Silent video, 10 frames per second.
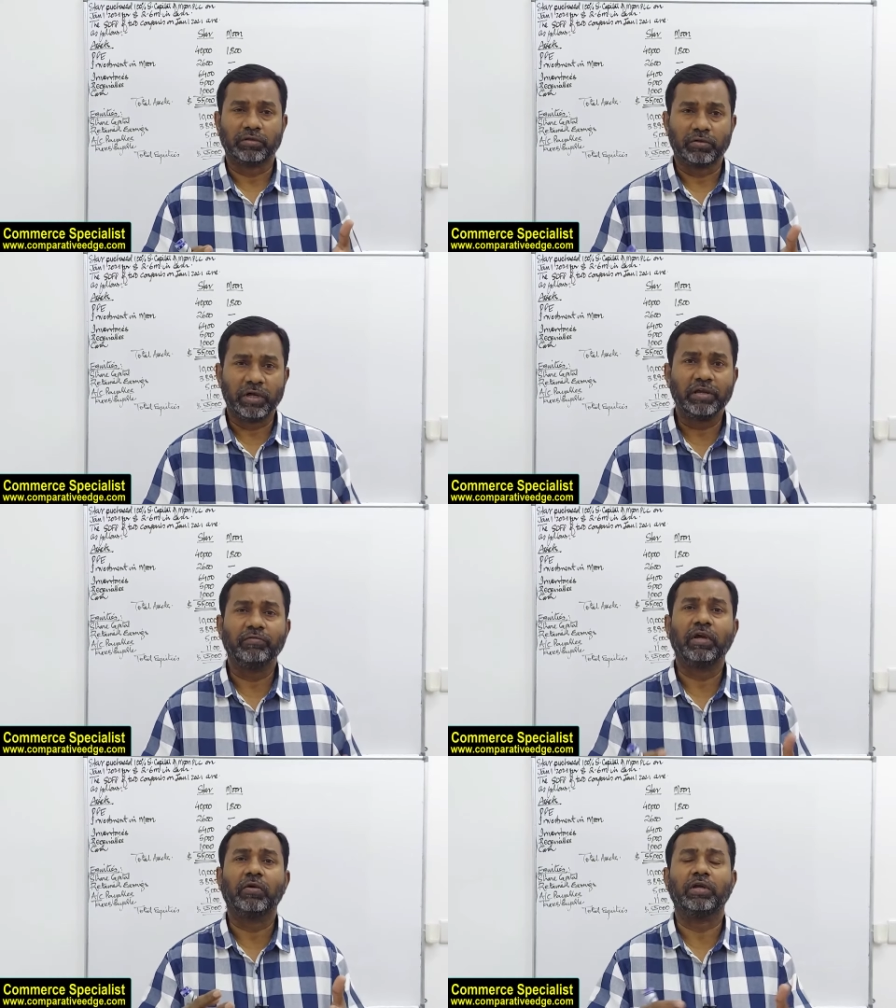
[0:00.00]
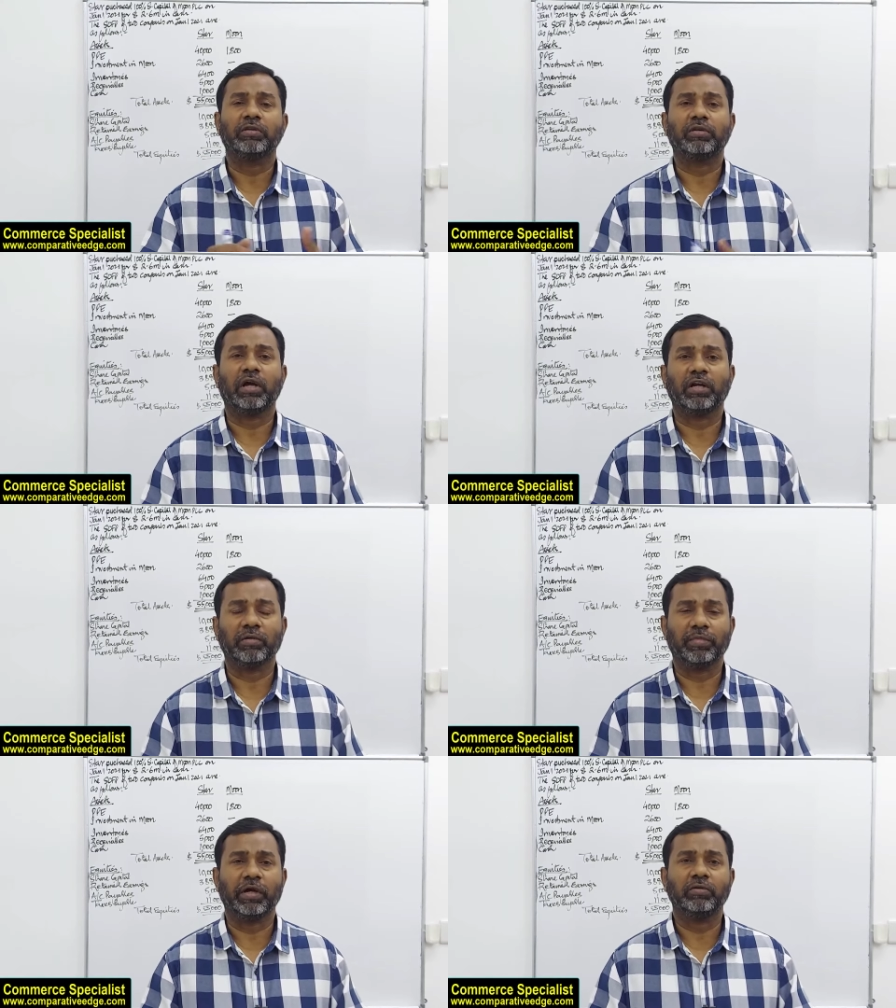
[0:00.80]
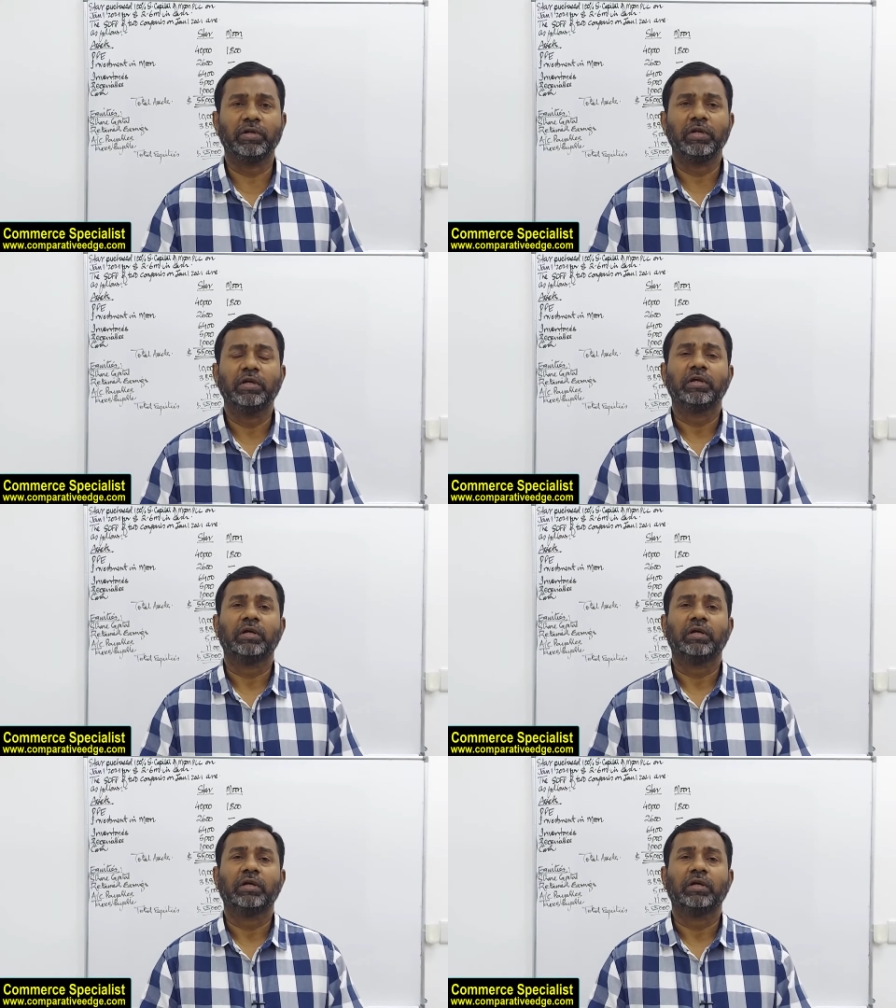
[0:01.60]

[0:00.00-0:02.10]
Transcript: today we are going to talk about